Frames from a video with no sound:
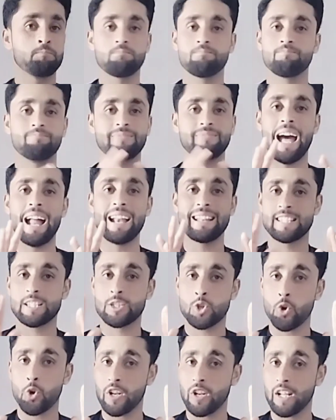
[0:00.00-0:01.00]
That's
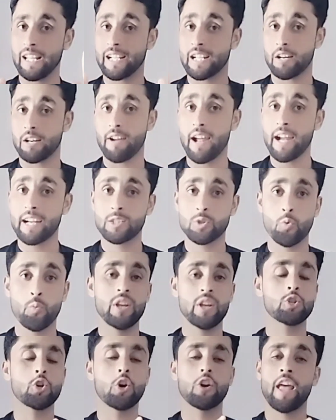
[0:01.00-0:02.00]
totally correct.
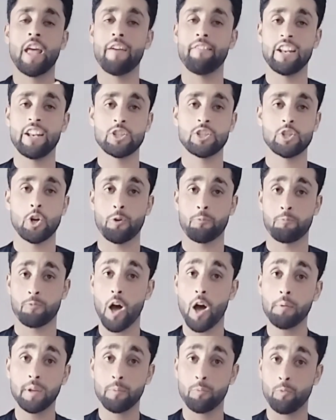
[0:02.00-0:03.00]
We don't have any sort of
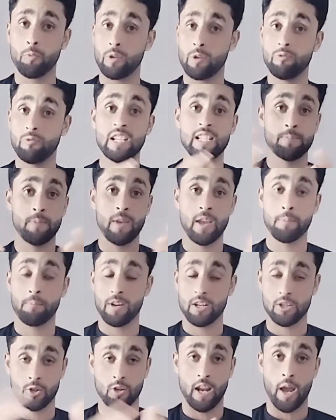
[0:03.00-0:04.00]
problem when we speak
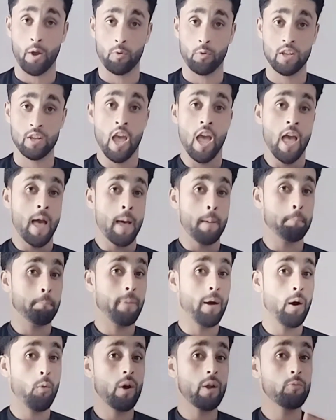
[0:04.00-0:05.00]
Pashto language.
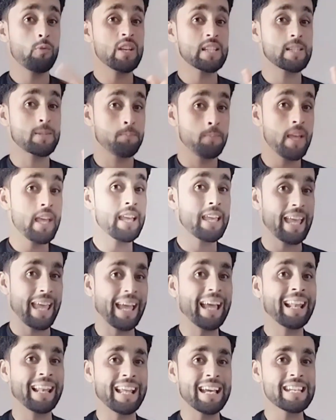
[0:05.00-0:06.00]
But when we speak
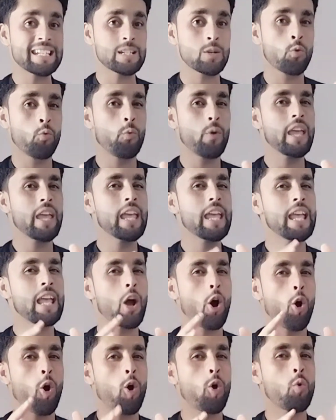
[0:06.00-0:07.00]
English,
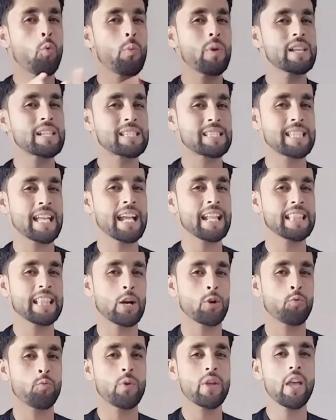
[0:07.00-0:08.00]
we always think
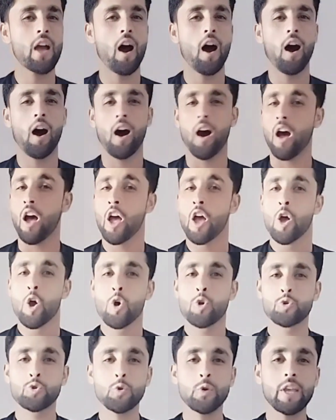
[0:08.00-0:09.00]
that we are
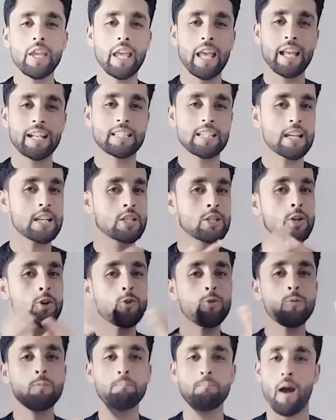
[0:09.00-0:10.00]
doing it
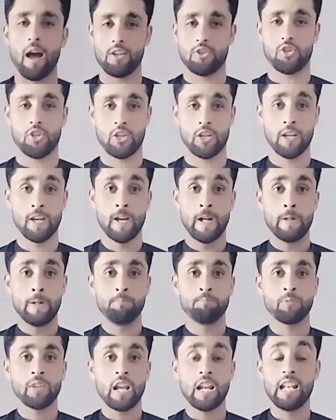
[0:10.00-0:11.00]
too much.
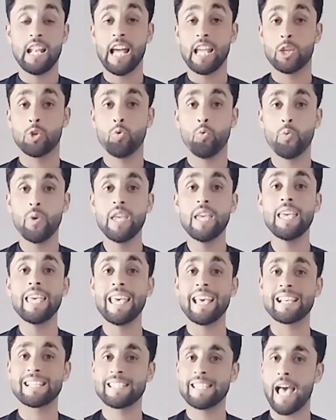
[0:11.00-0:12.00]
Like, we
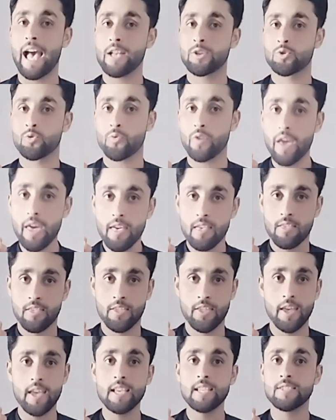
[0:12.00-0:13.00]
exaggerate
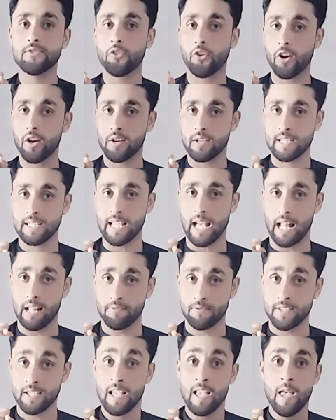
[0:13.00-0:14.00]
things for
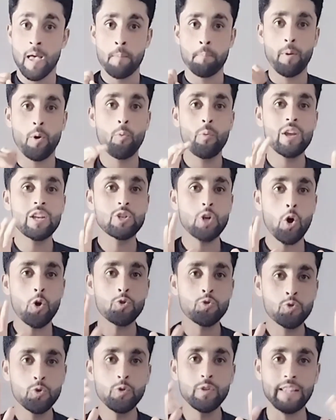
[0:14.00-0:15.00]
ourselves. But we
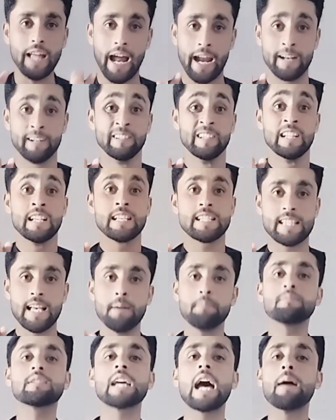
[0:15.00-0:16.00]
don't do that.
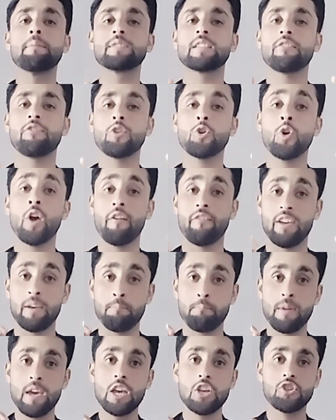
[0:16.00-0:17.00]
Sometimes if you have
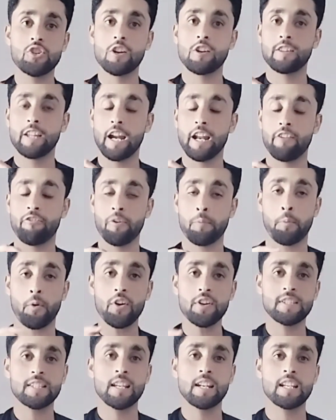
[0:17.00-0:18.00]
imagined that if a
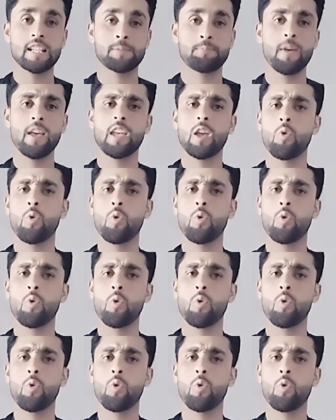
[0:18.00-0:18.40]
person is speaking